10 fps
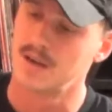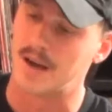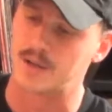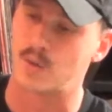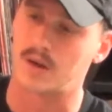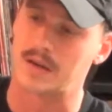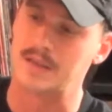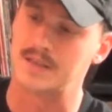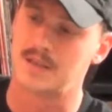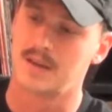as well
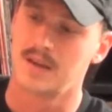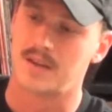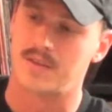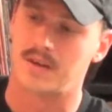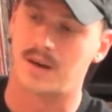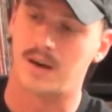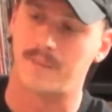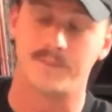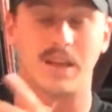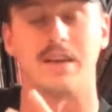as
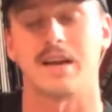and